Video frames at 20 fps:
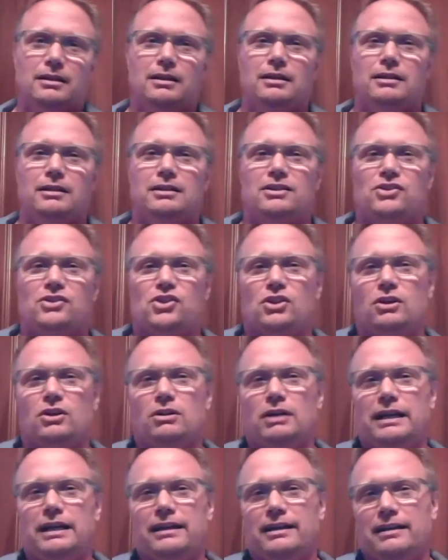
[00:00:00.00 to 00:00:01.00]
so
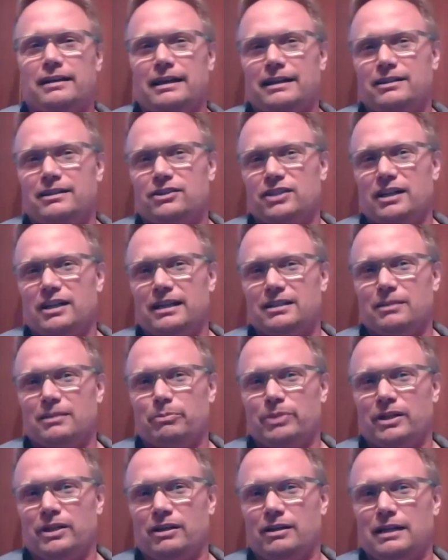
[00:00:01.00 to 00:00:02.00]
I, I taught the
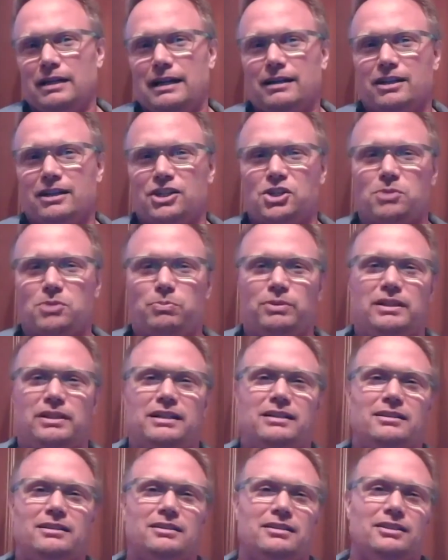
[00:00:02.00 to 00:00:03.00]
parent how to
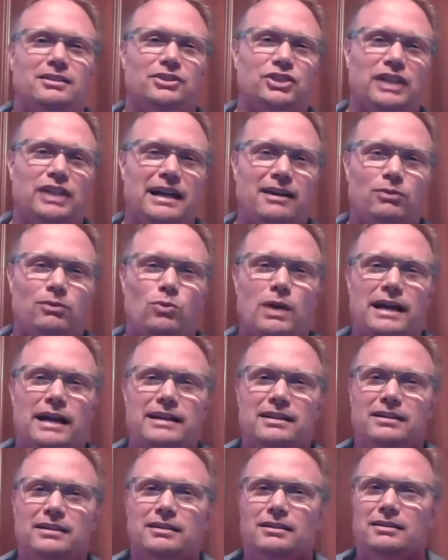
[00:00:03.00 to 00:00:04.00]
explain to the child
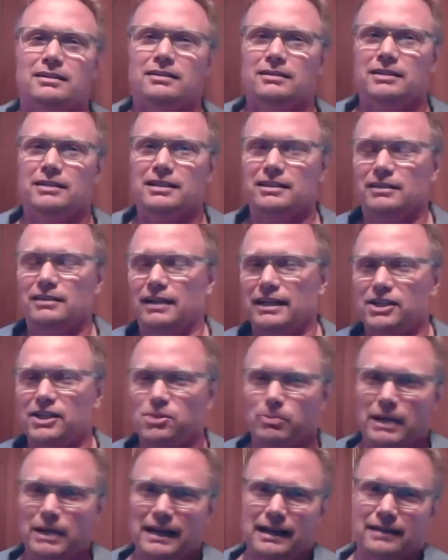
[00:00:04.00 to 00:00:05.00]
why he likes
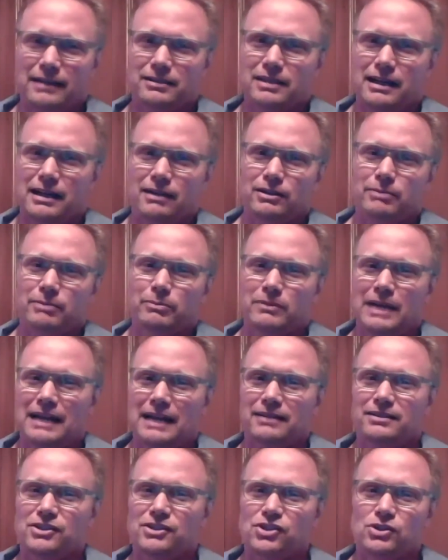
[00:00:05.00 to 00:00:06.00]
math, how
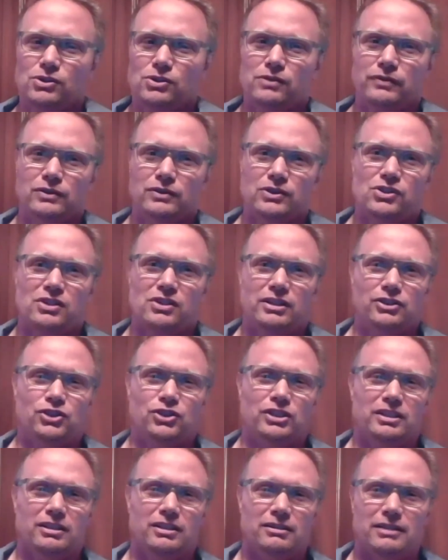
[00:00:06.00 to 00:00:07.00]
math is useful as an
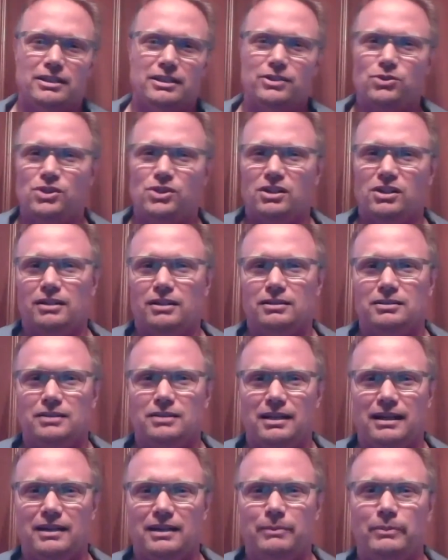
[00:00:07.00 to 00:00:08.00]
engineer. They use it all the
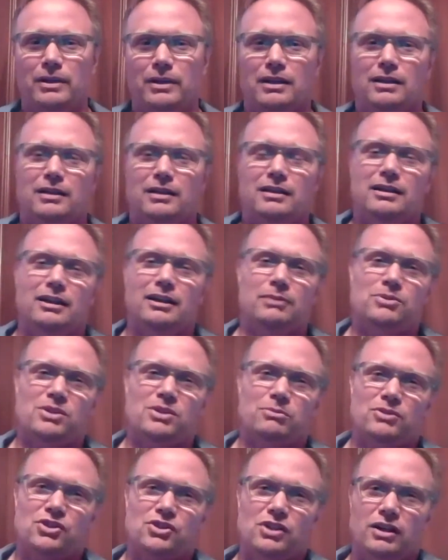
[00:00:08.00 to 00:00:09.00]
time, helps
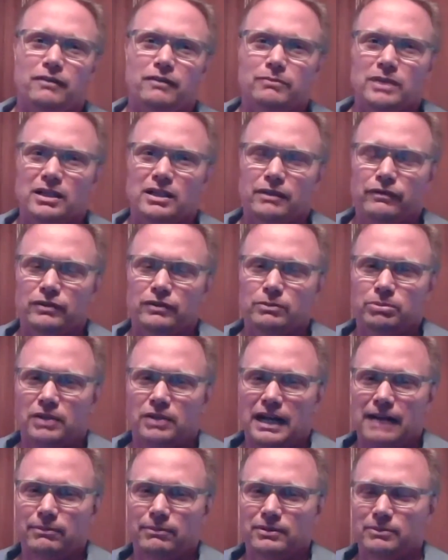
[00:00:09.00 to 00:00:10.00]
them solve meaningful
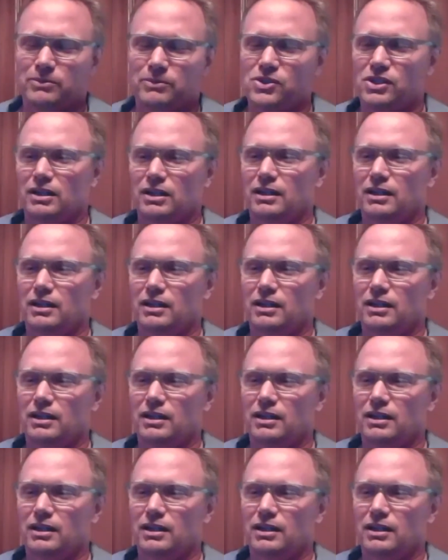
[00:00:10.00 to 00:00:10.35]
problems.